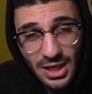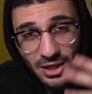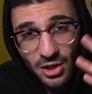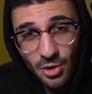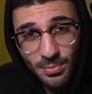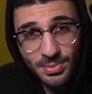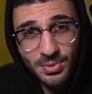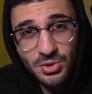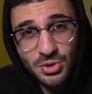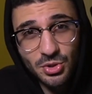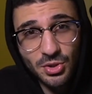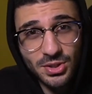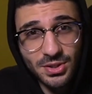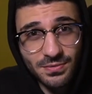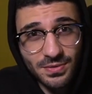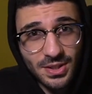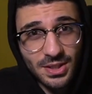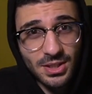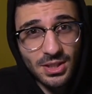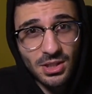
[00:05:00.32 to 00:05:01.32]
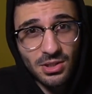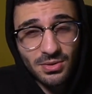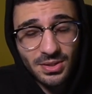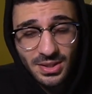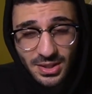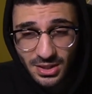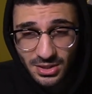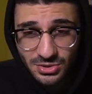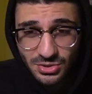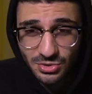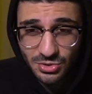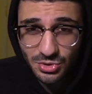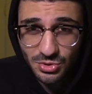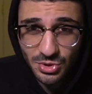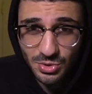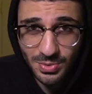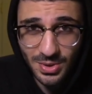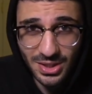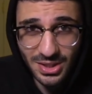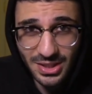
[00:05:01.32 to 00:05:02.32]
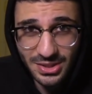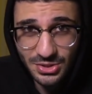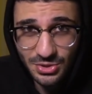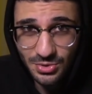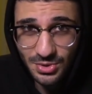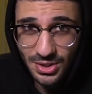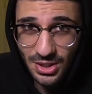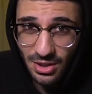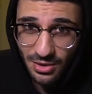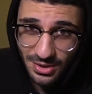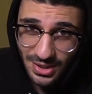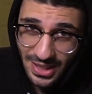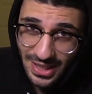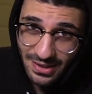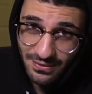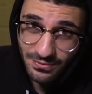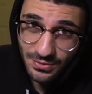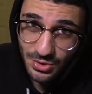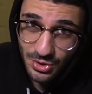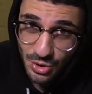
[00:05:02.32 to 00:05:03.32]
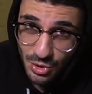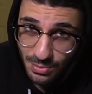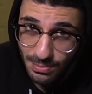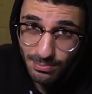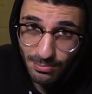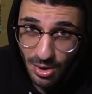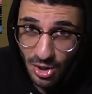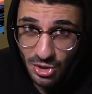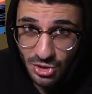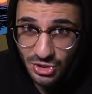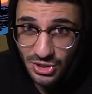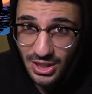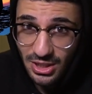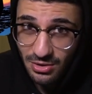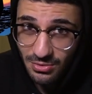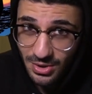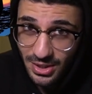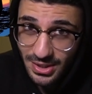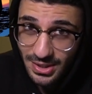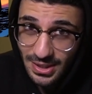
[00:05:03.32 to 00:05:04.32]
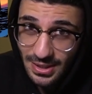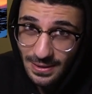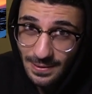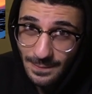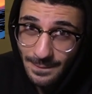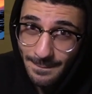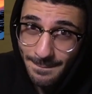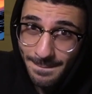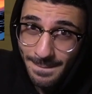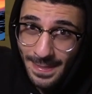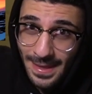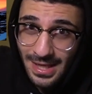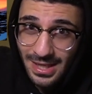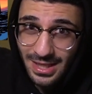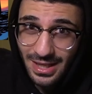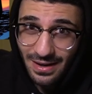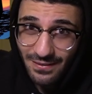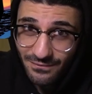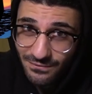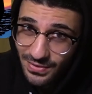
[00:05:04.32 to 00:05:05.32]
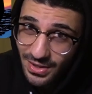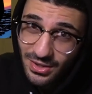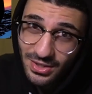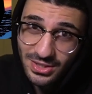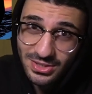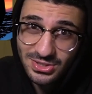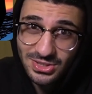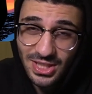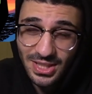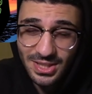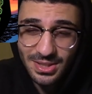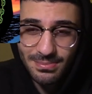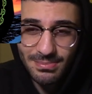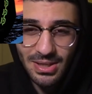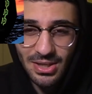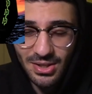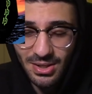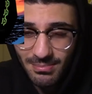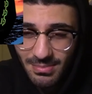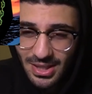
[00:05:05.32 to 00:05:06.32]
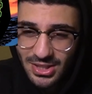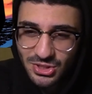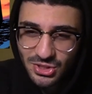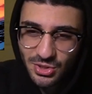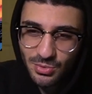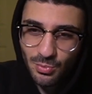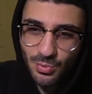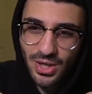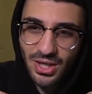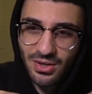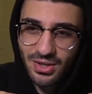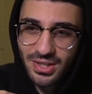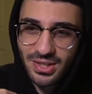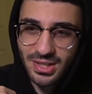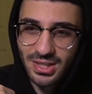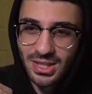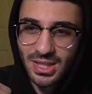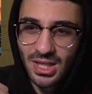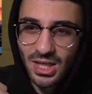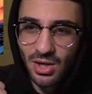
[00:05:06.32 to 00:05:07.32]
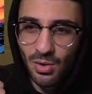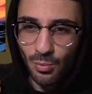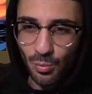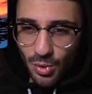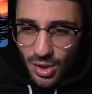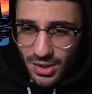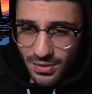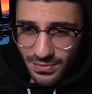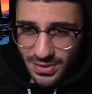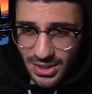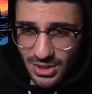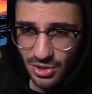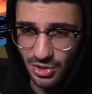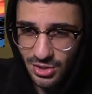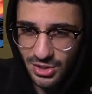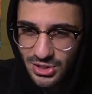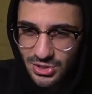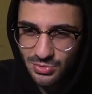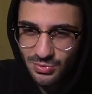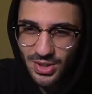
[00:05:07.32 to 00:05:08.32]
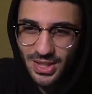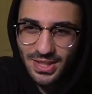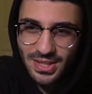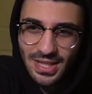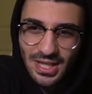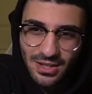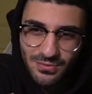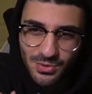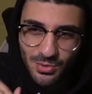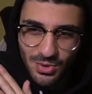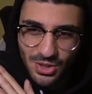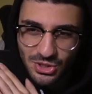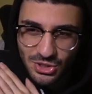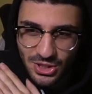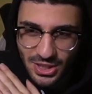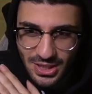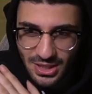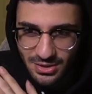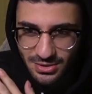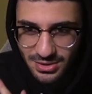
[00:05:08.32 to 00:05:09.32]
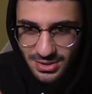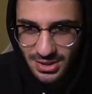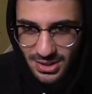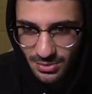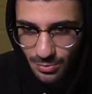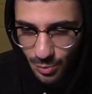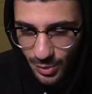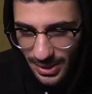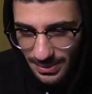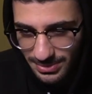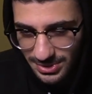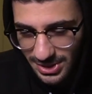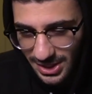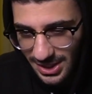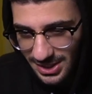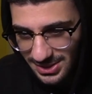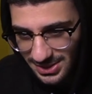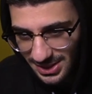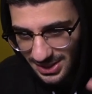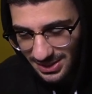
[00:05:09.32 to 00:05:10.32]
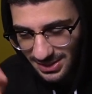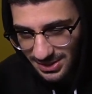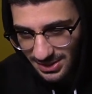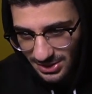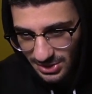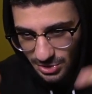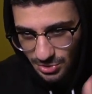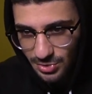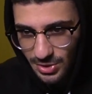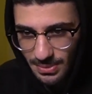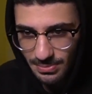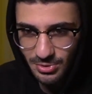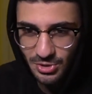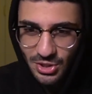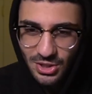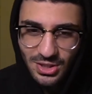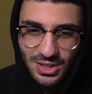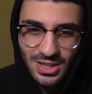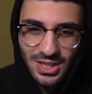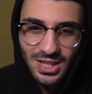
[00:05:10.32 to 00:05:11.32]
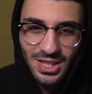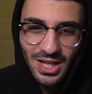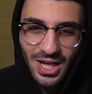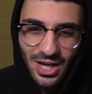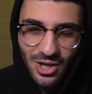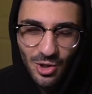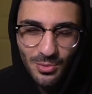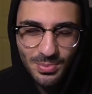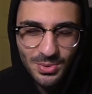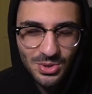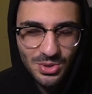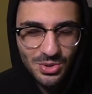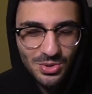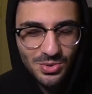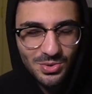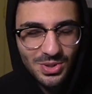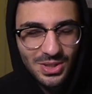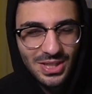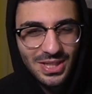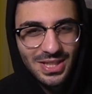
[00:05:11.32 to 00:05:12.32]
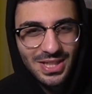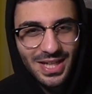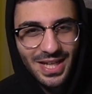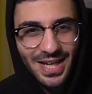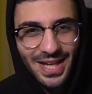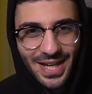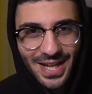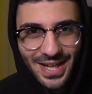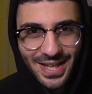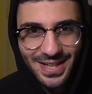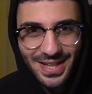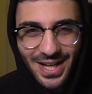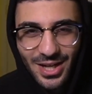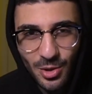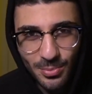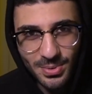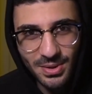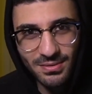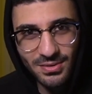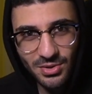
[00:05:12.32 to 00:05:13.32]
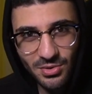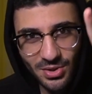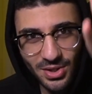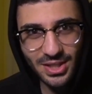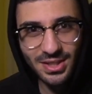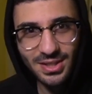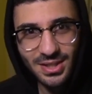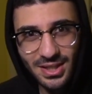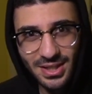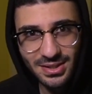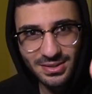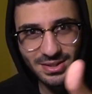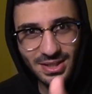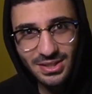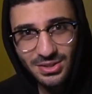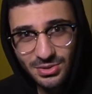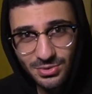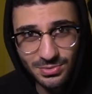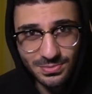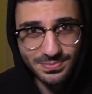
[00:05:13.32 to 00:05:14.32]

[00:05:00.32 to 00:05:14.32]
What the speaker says: hope you enjoyed the video, and I also do just want to let you know that I have new merch out right now. I'm very excited about it. I'm actually wearing one of the hoodies right now. If you want to check out the website, it's in the description. I hope you do, and I hope you have a great night. Thank you.